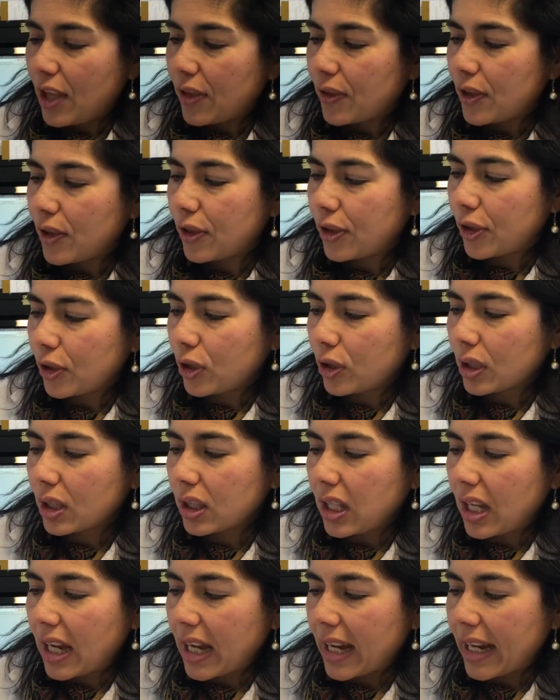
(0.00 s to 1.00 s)
The third
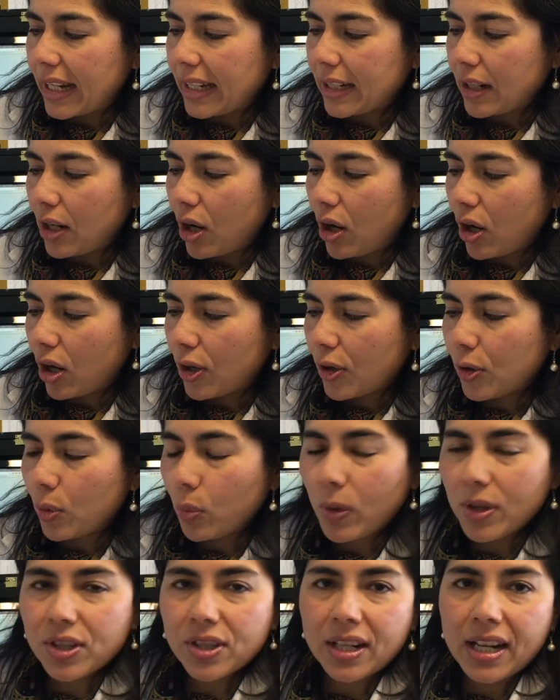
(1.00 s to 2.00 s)
line are the
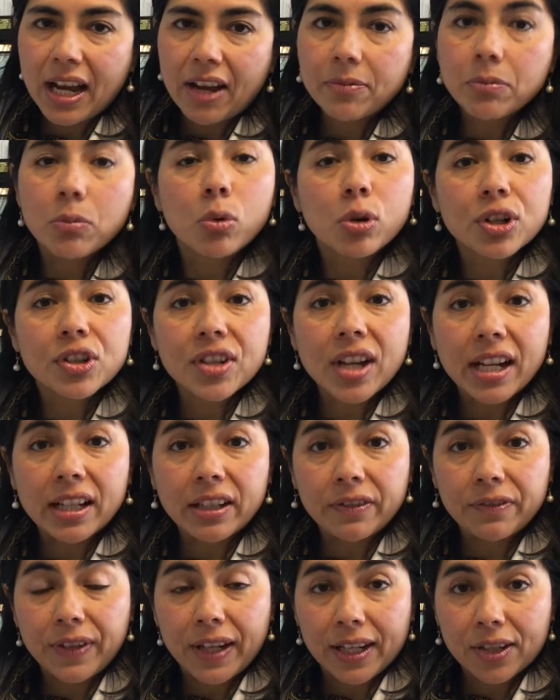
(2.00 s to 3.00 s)
ones that have more side
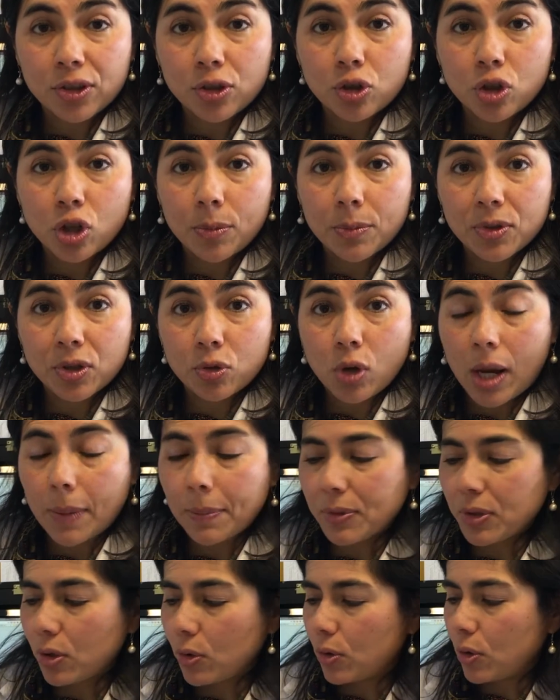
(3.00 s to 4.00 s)
effects in terms of
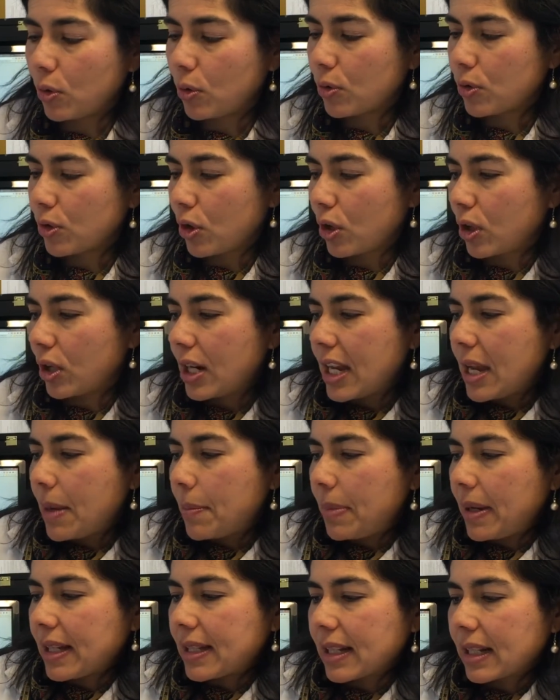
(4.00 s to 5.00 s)
drops. So those are
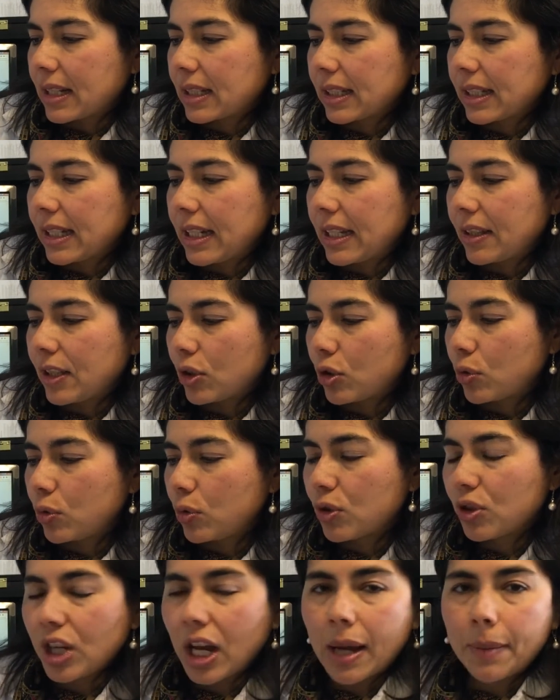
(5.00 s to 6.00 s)
basically the
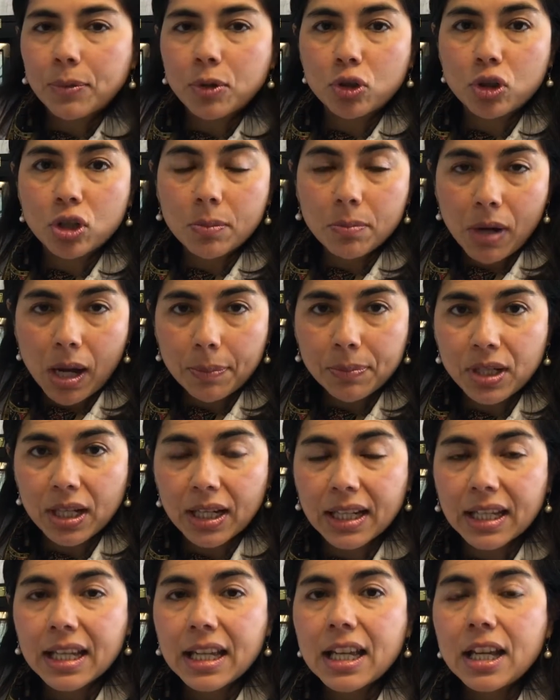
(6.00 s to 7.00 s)
Trusopt or
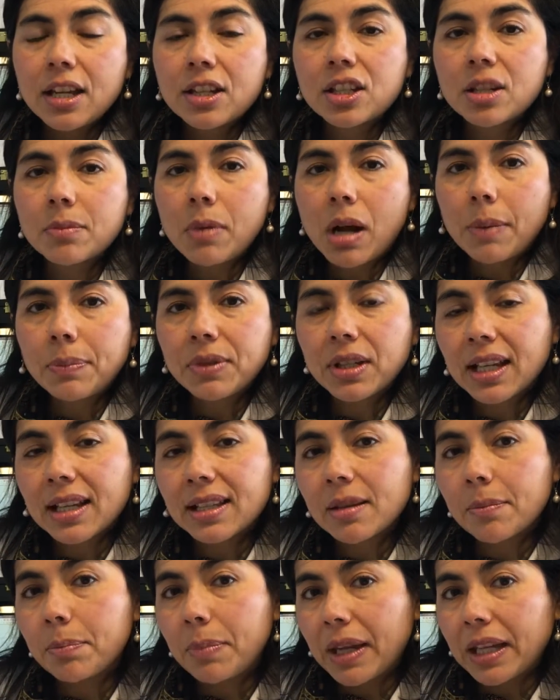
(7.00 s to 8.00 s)
Timoptic. Timoptic is
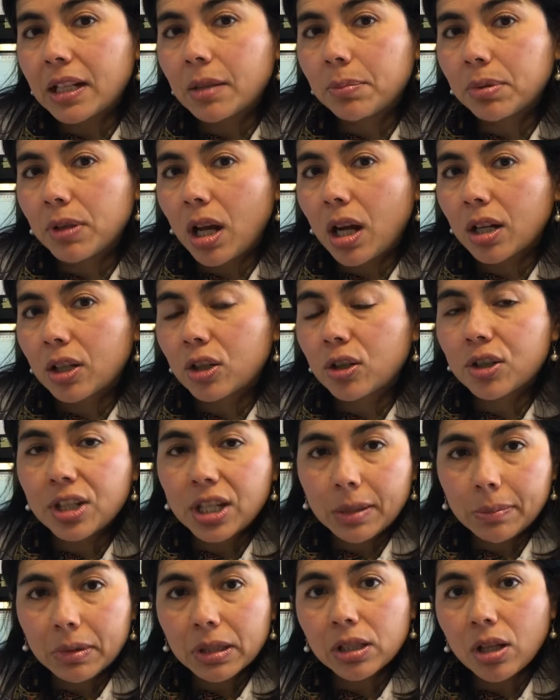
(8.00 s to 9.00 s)
a beta blocker.
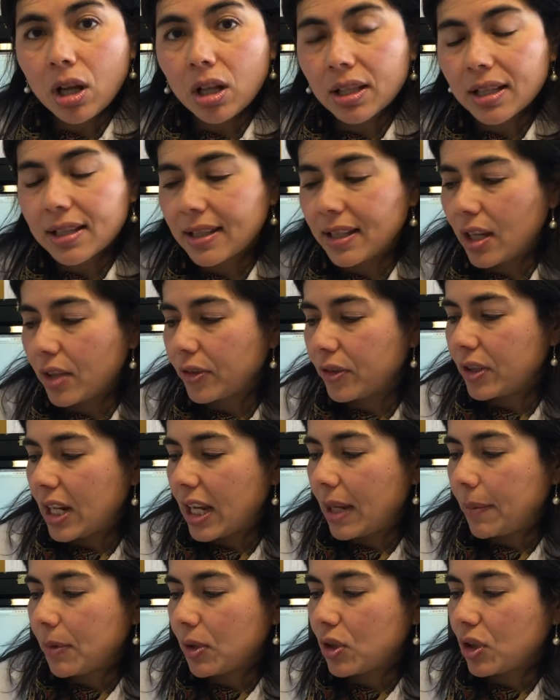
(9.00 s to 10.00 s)
Timolol is the other
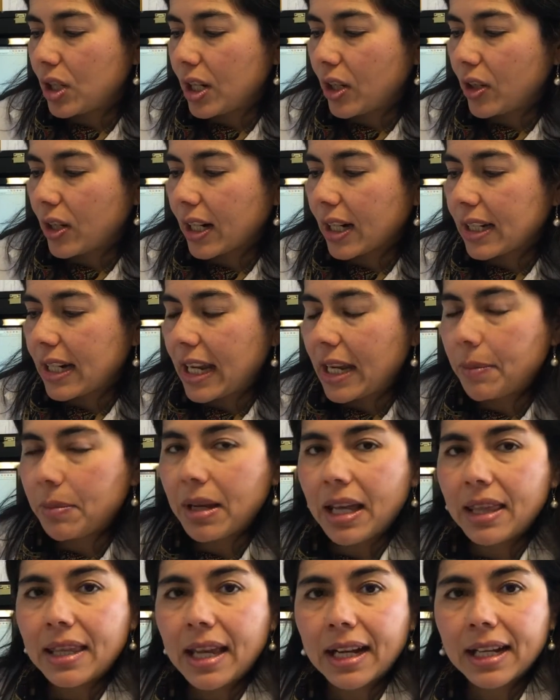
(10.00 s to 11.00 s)
name, the generic name,
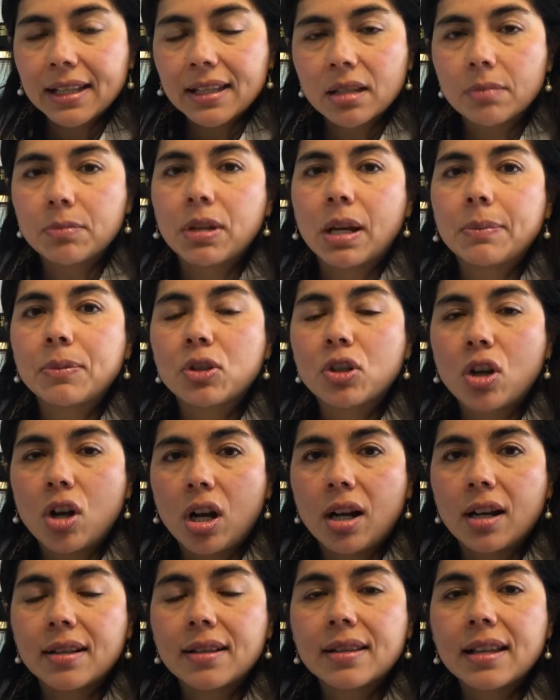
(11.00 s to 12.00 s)
and that can sometimes
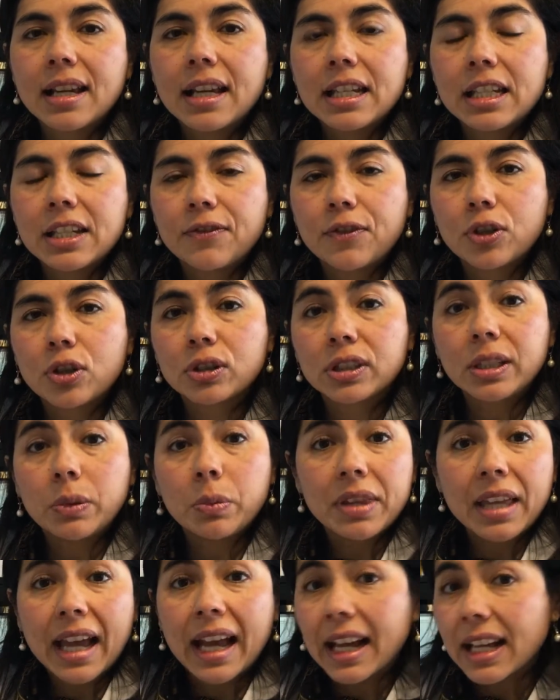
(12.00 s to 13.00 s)
cause difficulty
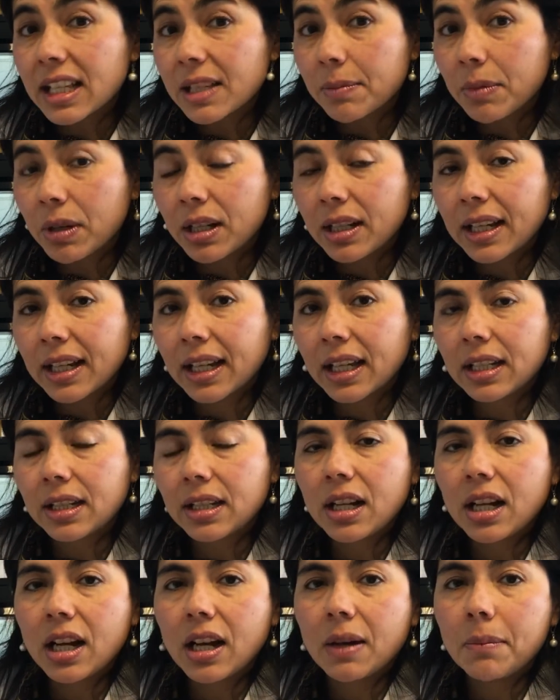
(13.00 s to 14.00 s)
with asthma. It
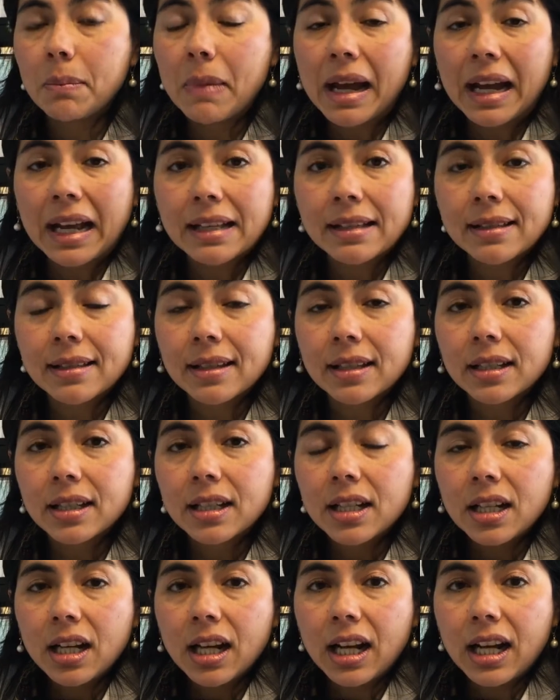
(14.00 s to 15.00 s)
can mask
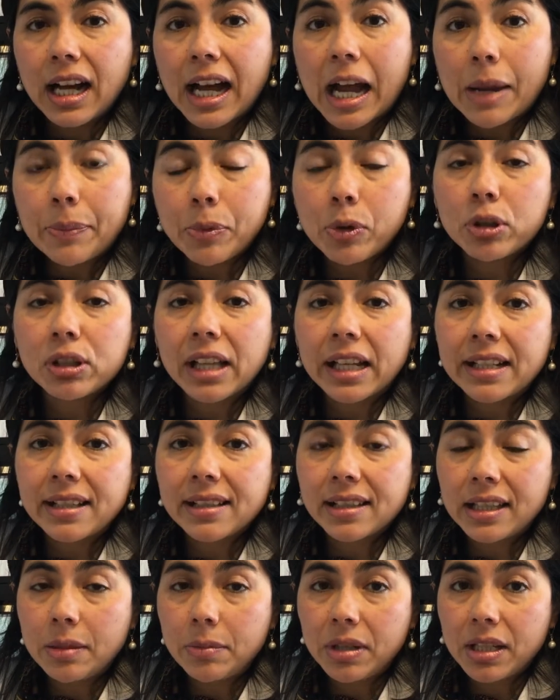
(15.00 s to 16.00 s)

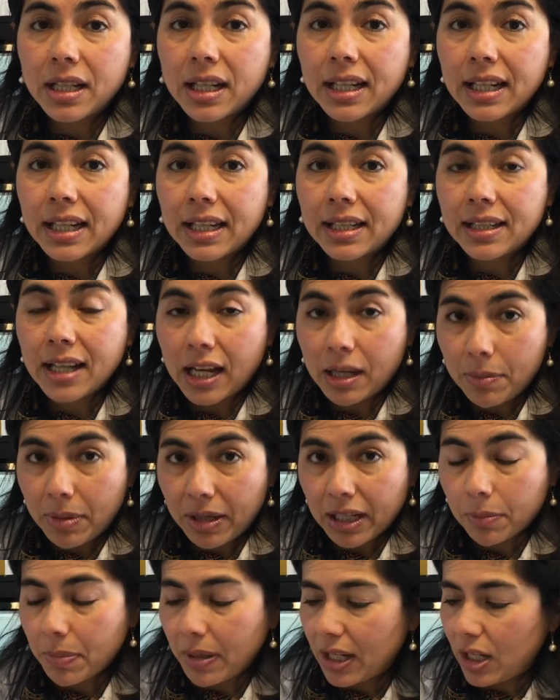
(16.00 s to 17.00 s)
hypoglycemia in
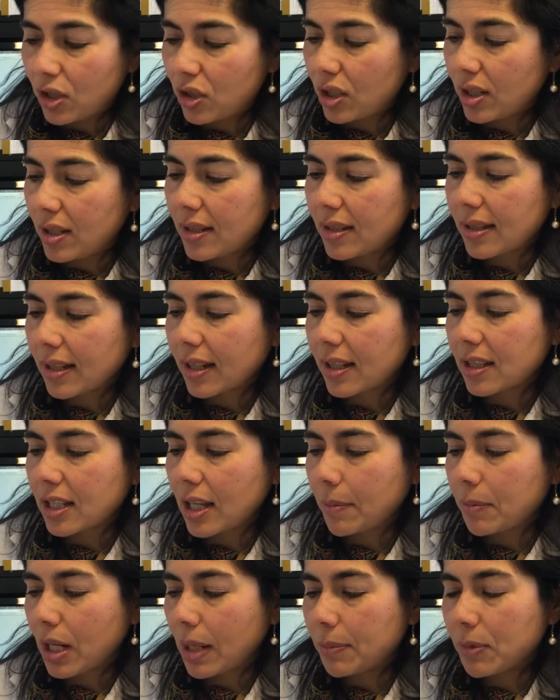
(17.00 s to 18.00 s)
diabetic patients. It can
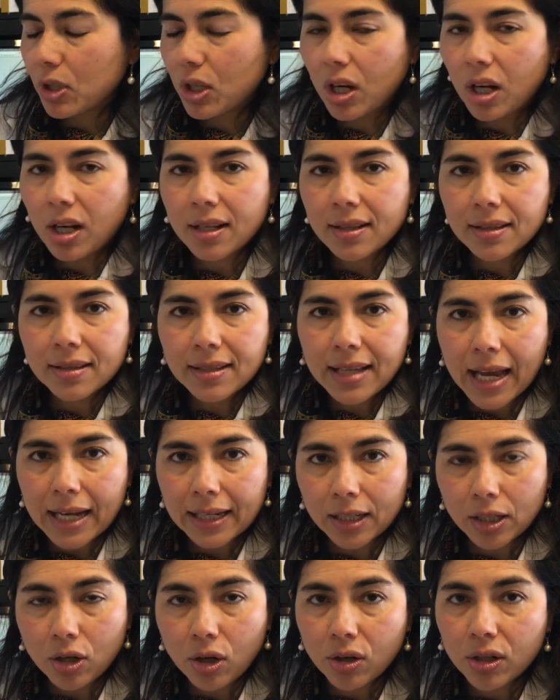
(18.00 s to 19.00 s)
sometimes cause
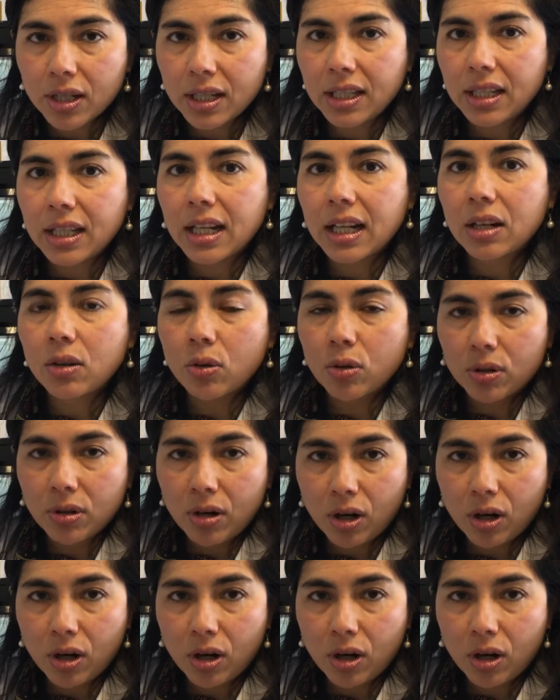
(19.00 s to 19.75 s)
tachycardia or